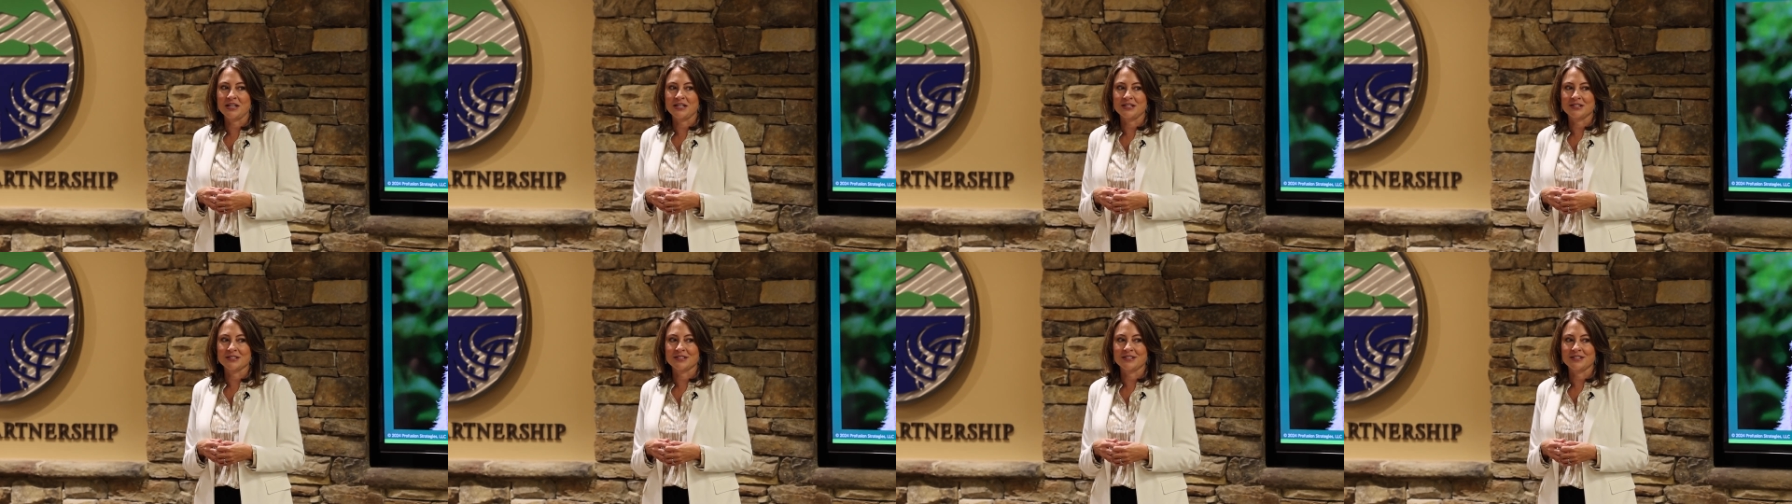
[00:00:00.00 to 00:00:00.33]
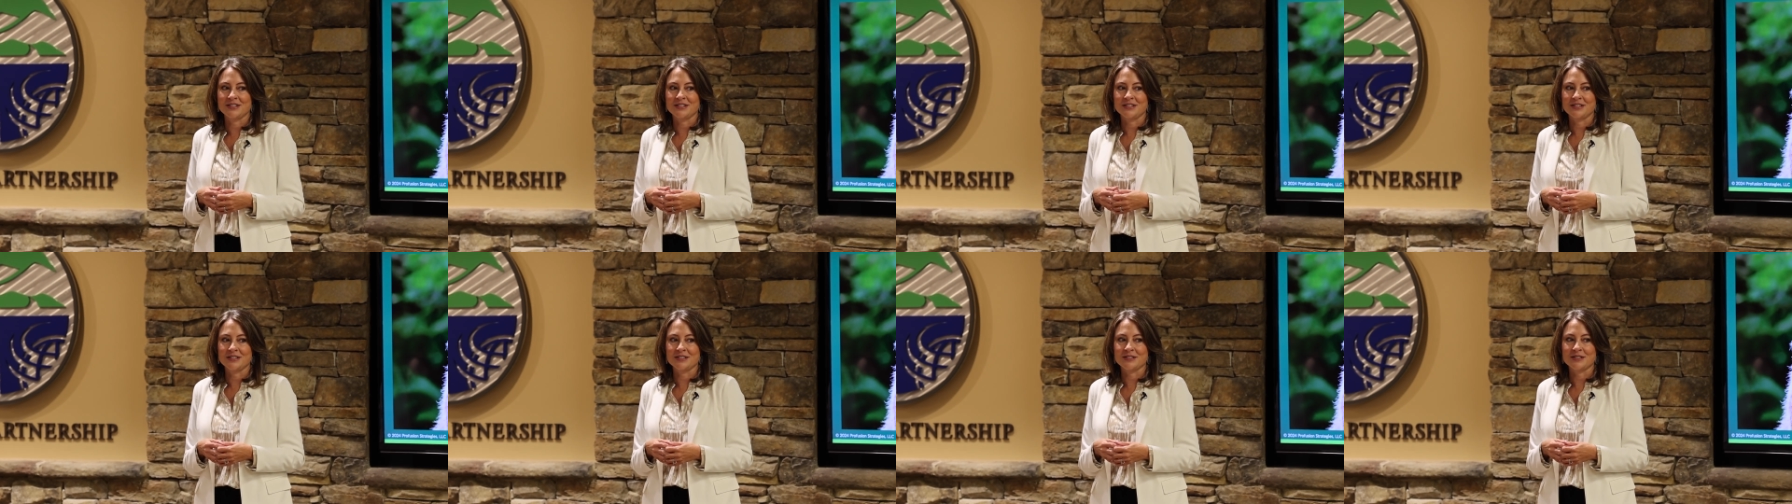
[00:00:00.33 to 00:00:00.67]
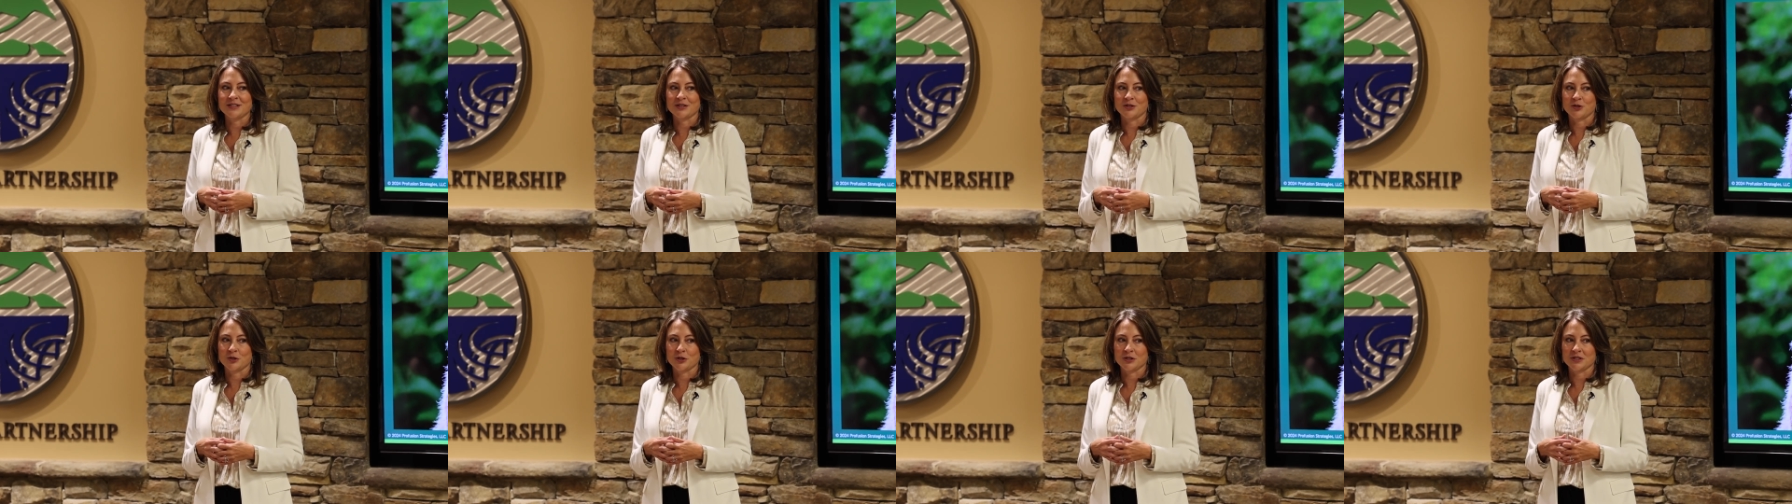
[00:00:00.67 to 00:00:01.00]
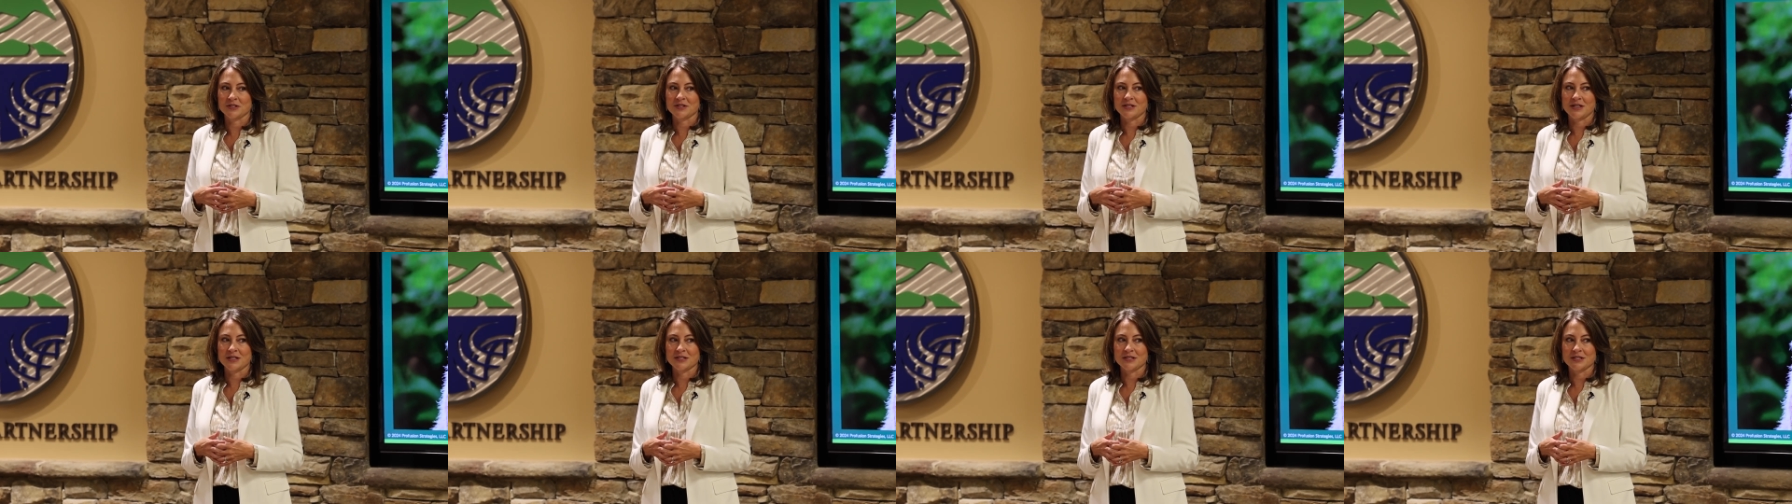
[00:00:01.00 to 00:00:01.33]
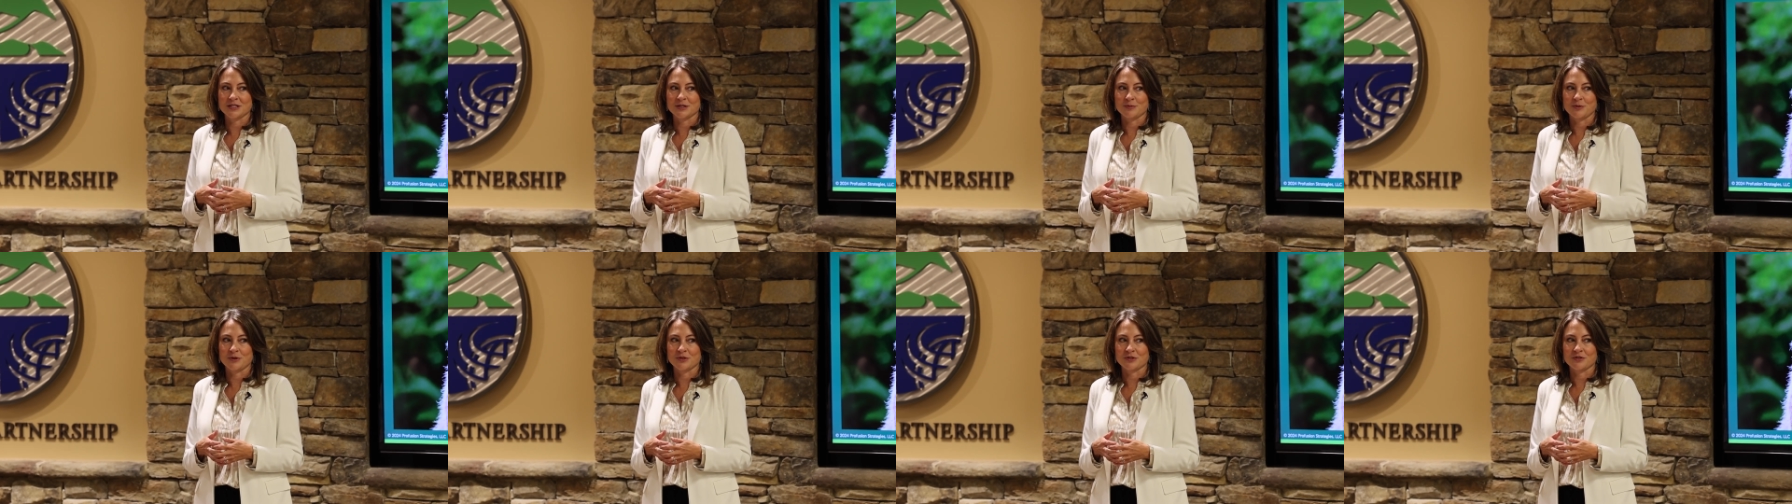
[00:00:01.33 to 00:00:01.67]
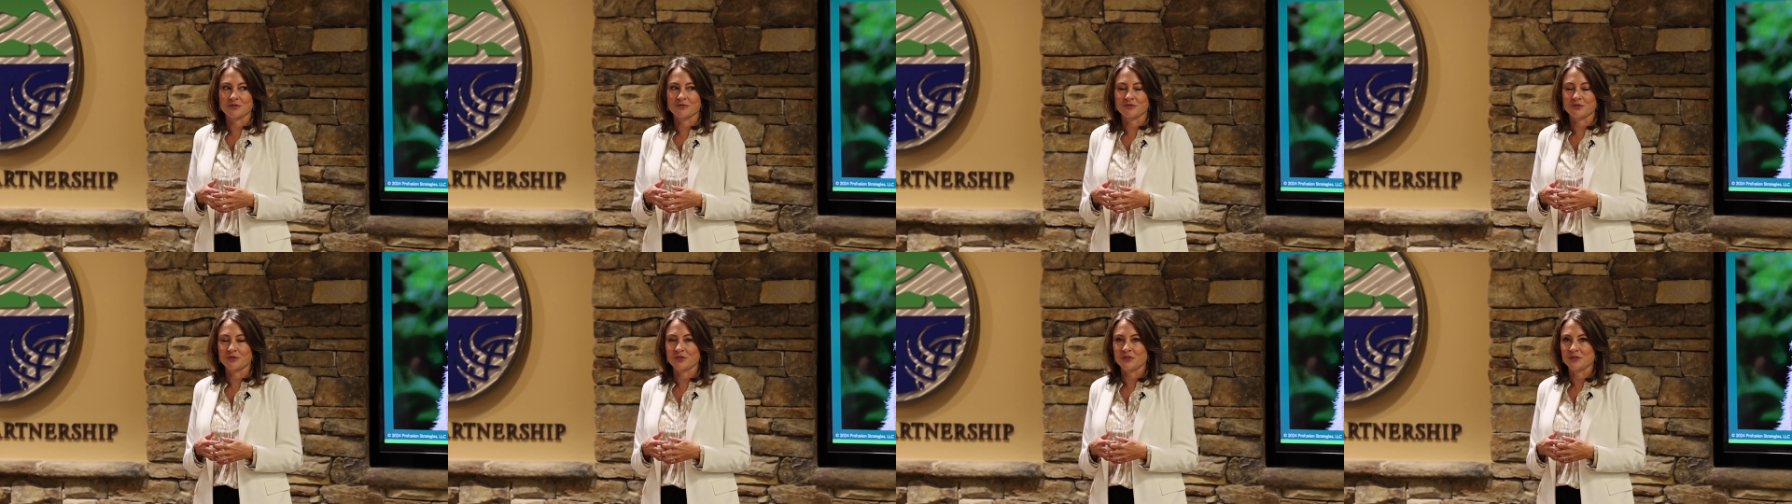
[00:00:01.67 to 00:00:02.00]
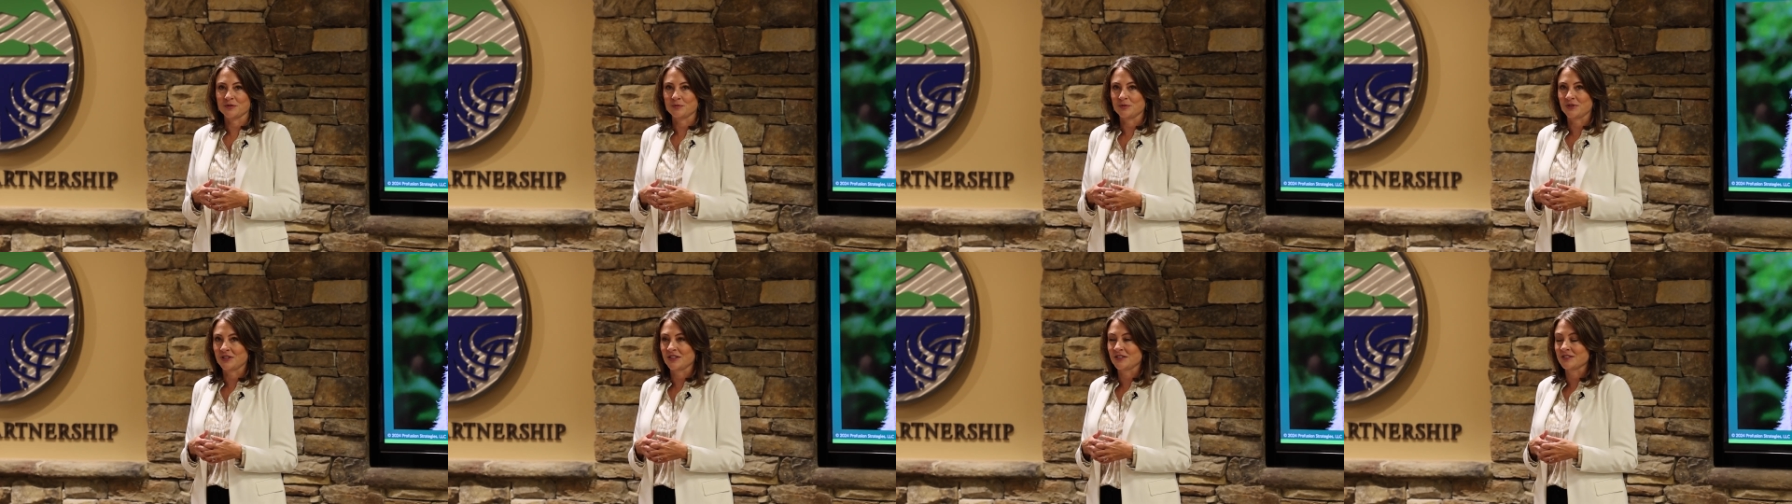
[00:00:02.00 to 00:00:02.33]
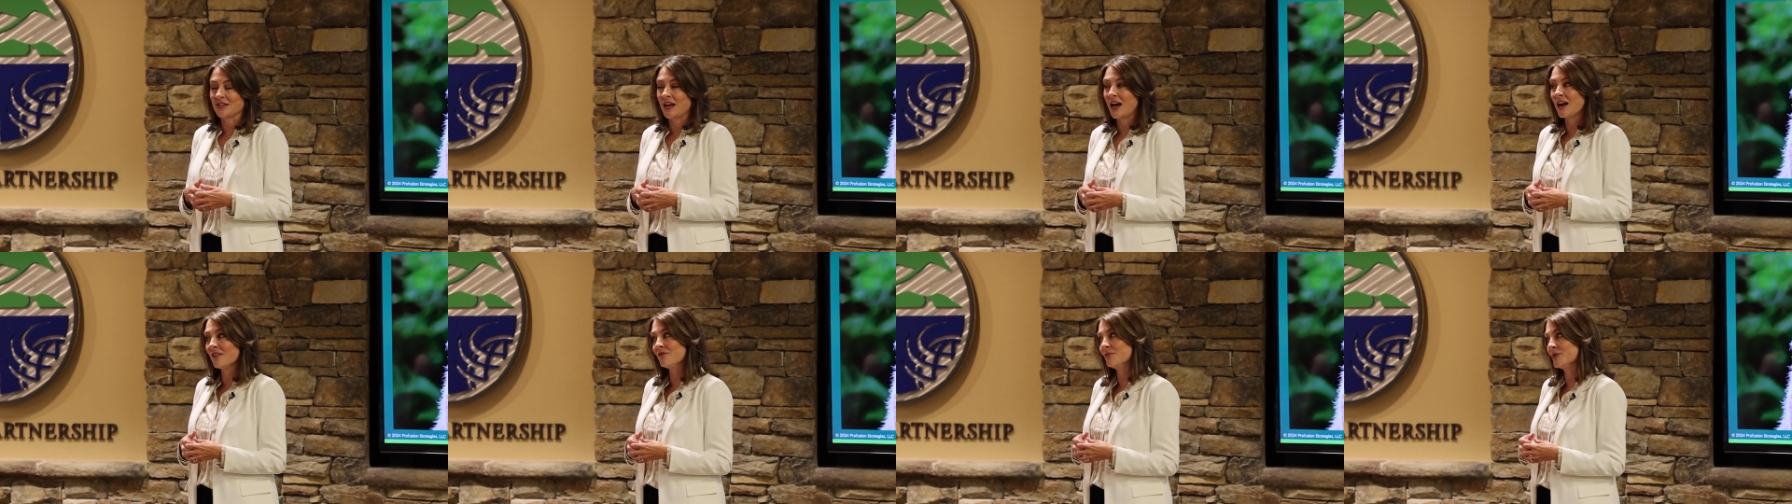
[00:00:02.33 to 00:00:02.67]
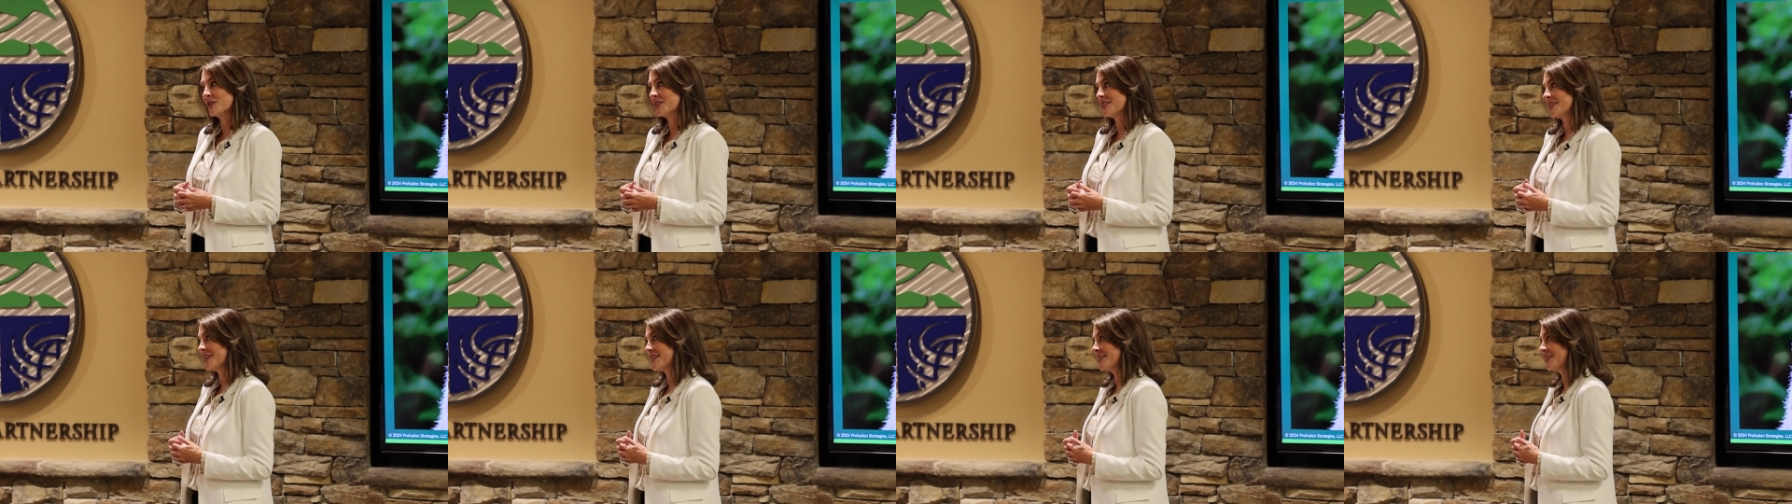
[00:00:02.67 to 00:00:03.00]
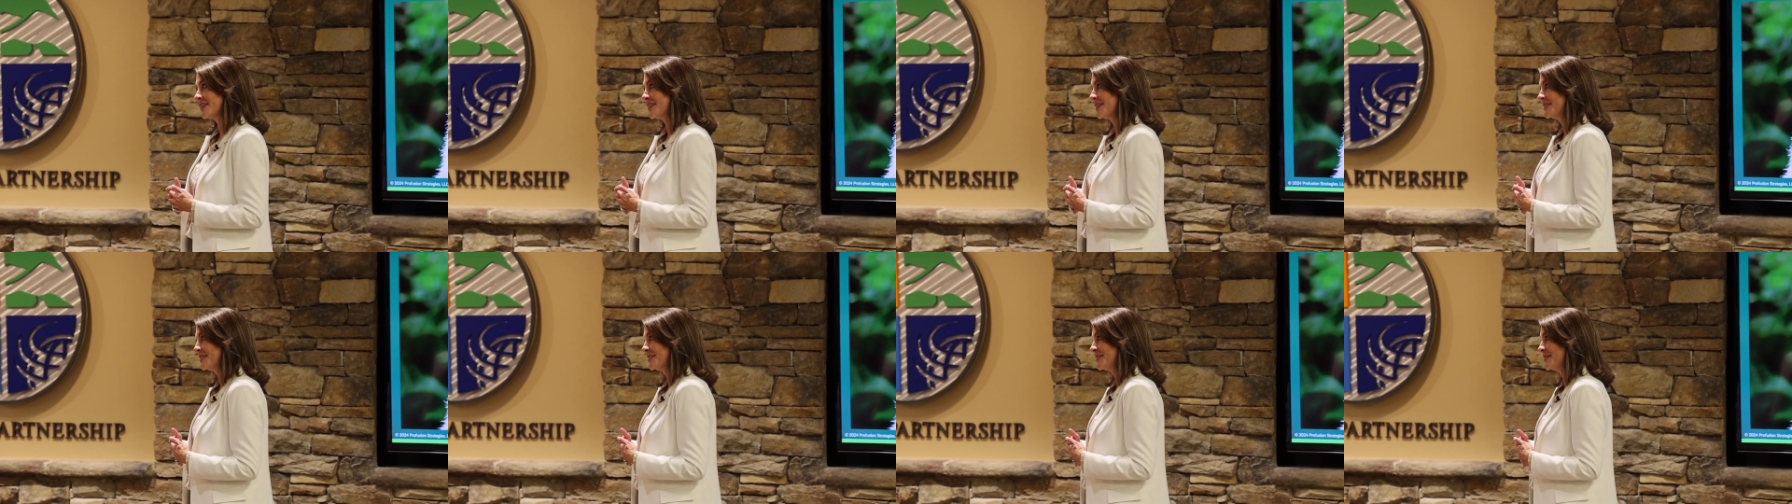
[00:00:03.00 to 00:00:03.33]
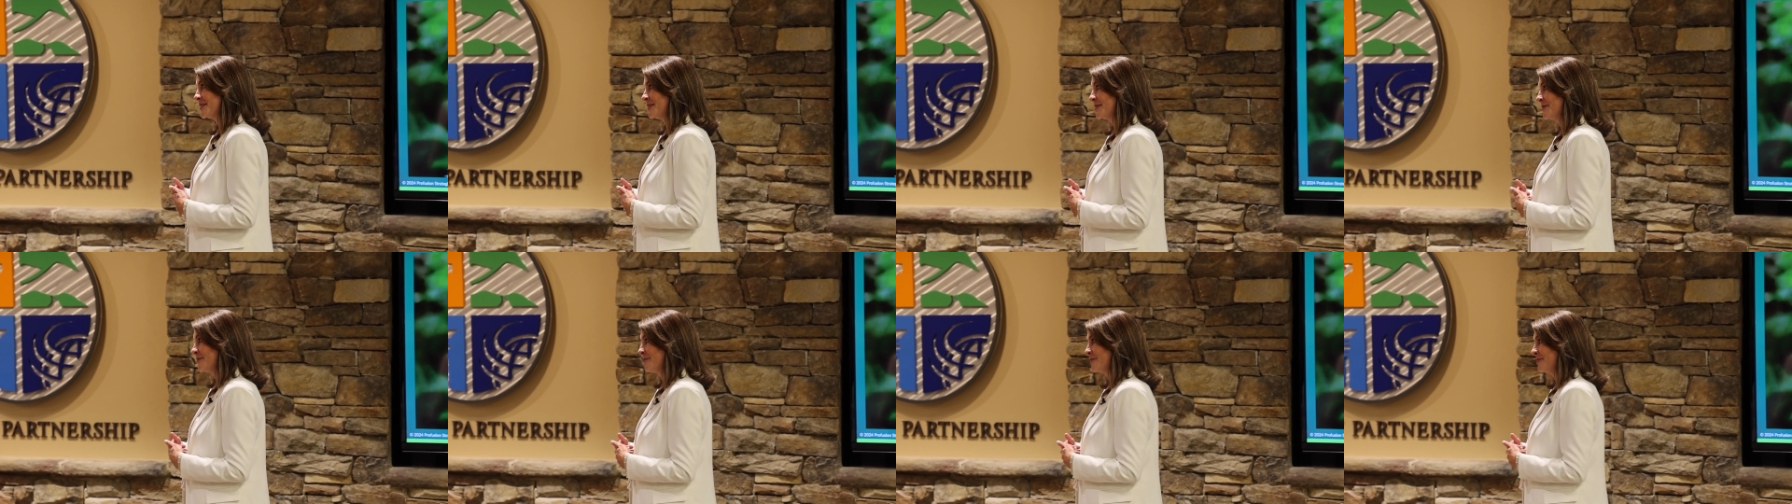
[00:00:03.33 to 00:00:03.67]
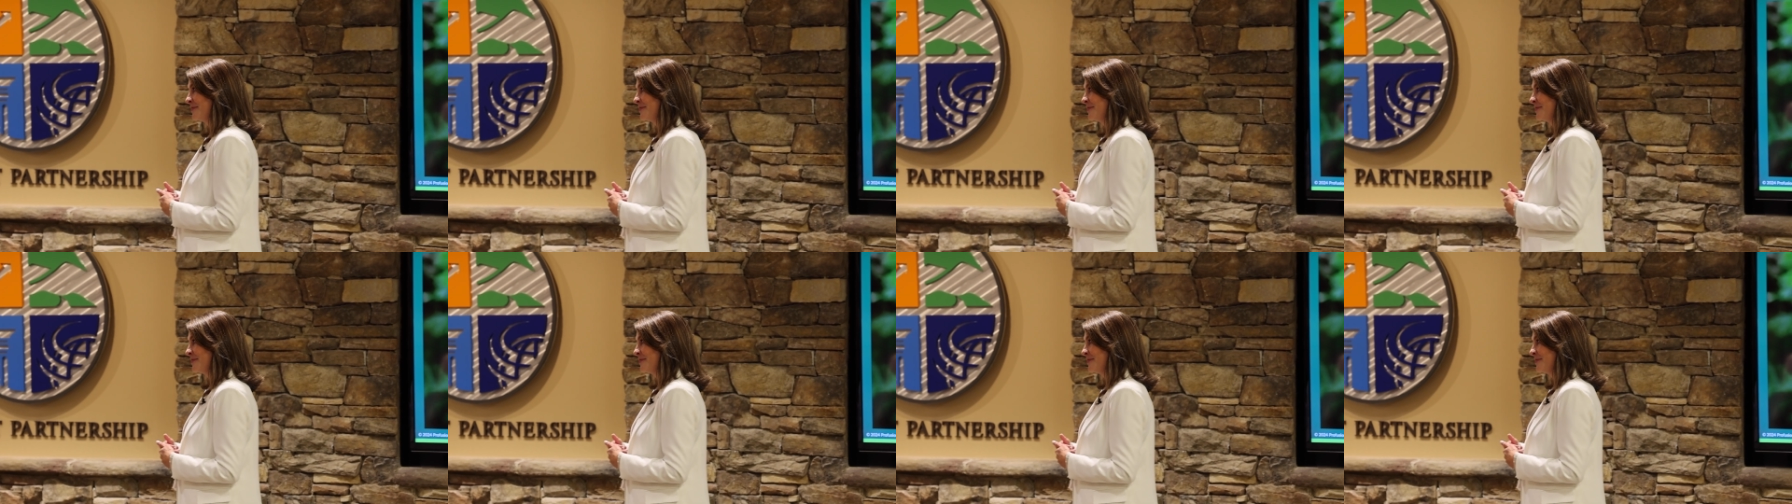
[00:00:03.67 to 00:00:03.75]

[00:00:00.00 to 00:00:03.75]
into this and criticize this person for this because I've missed deadlines,